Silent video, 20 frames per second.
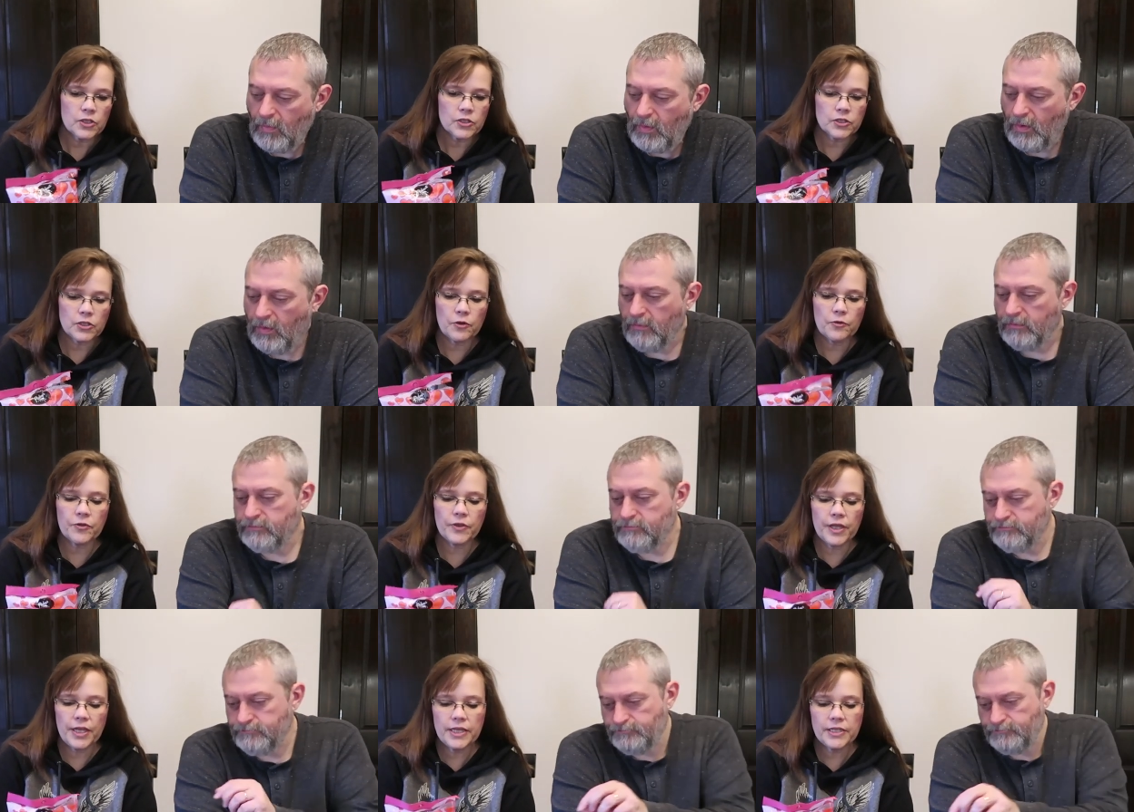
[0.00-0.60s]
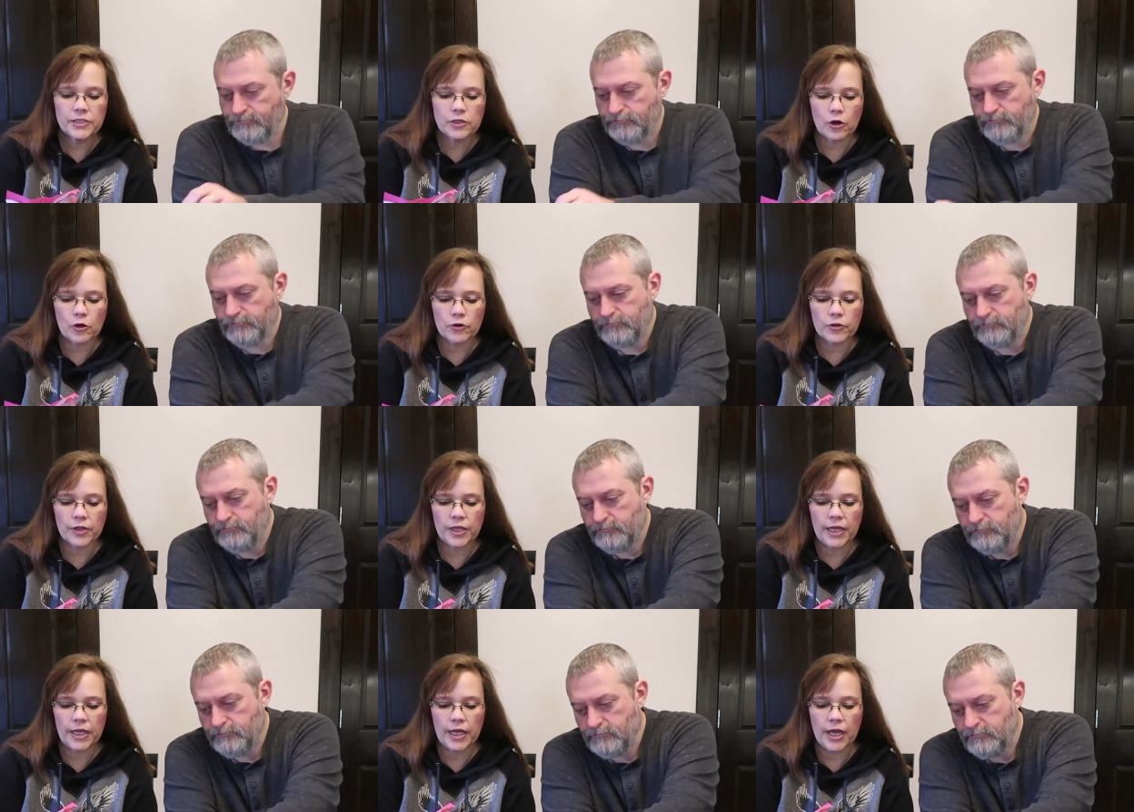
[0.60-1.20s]
Speaker 1: So these
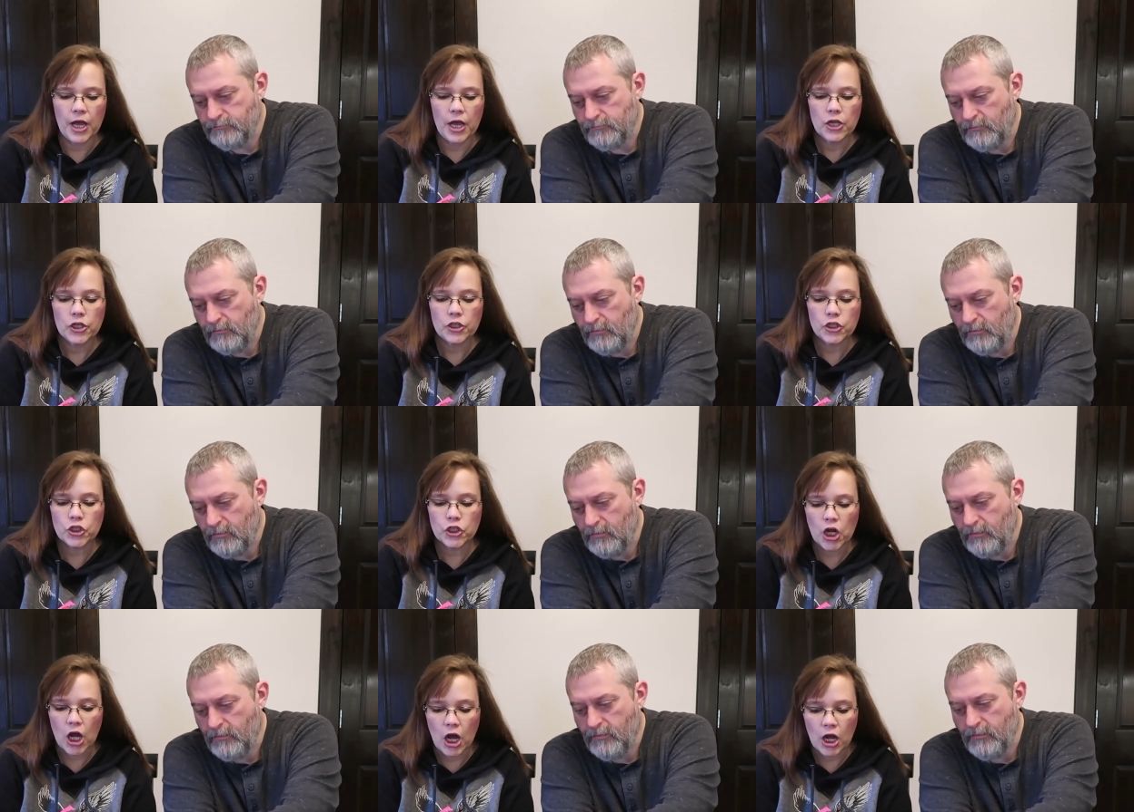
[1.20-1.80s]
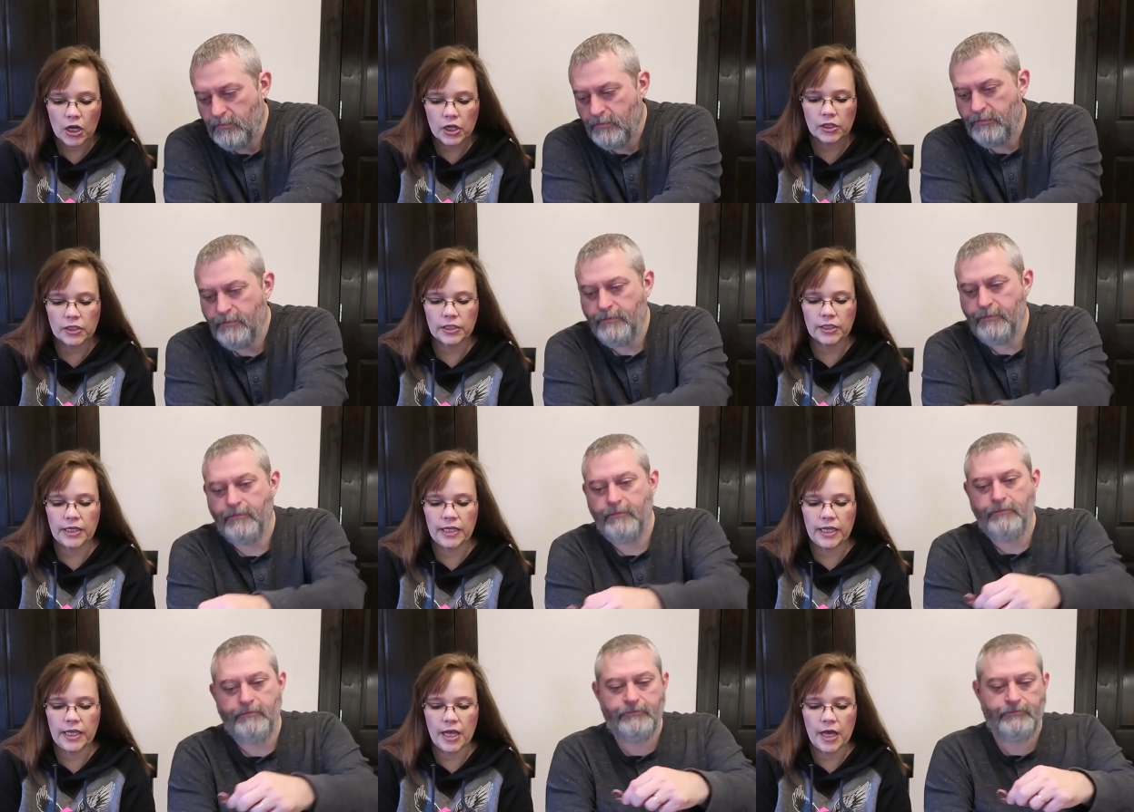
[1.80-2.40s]
are the
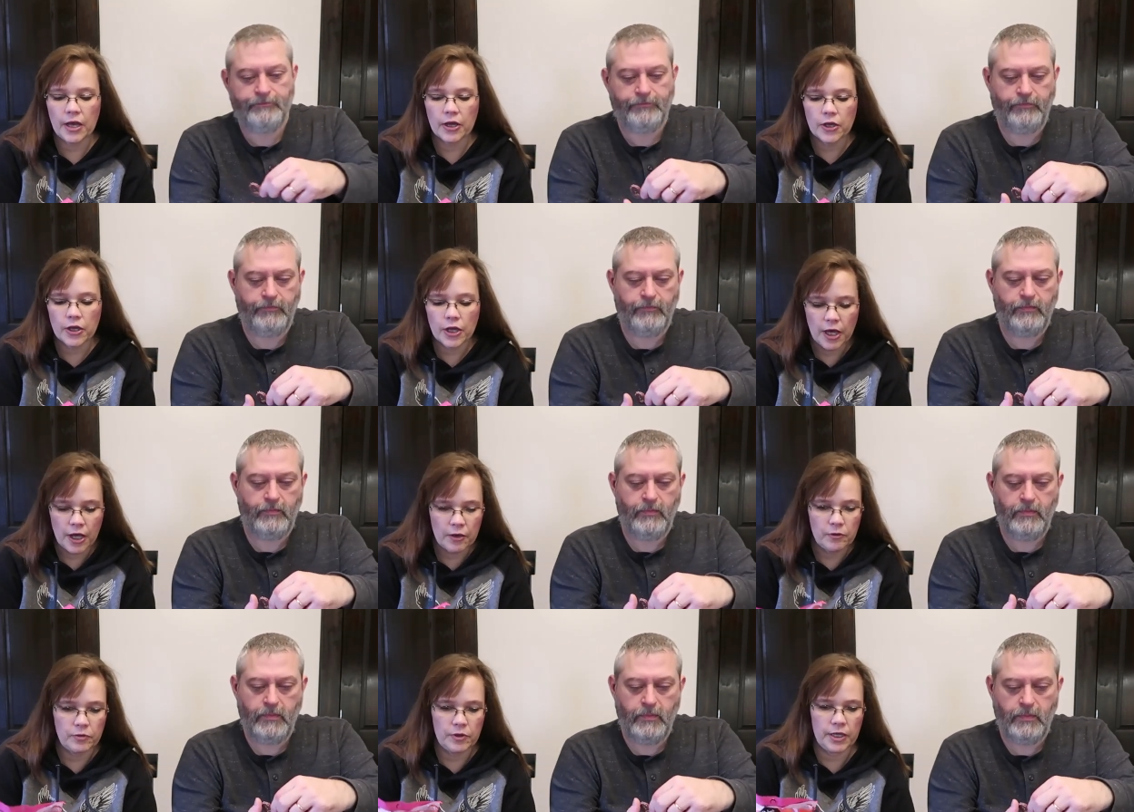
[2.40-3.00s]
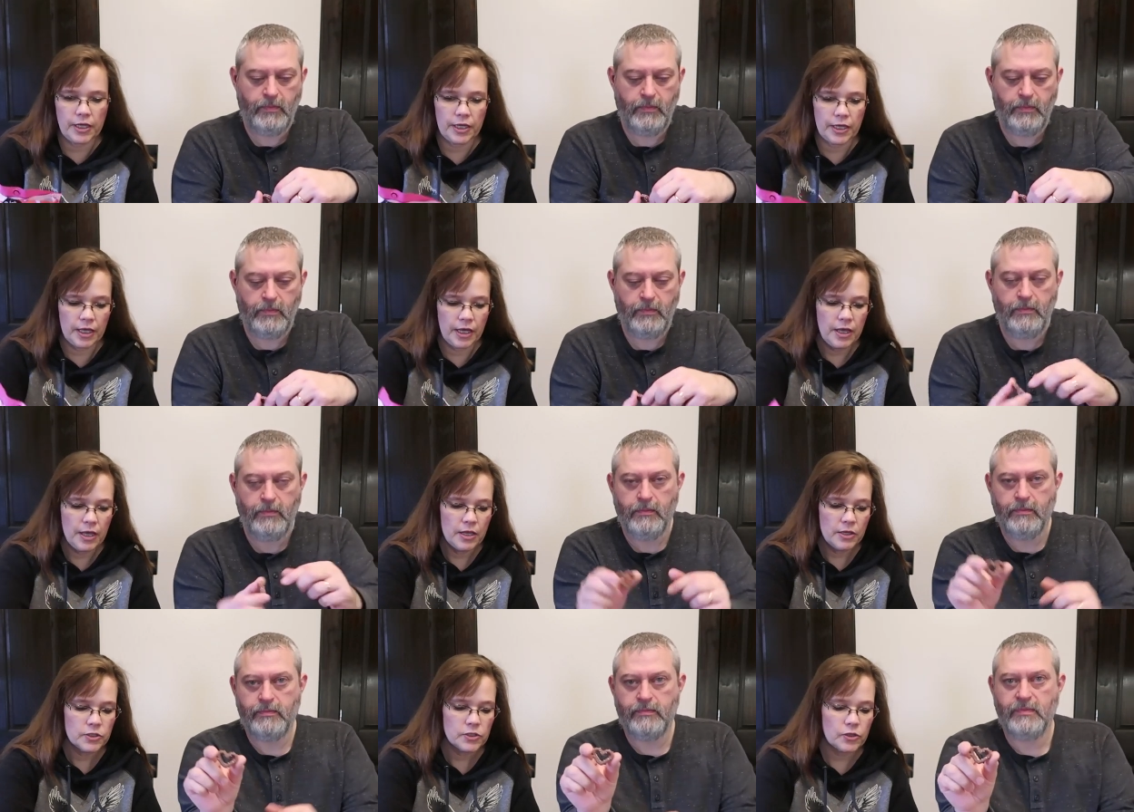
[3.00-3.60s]
chocolatey coating.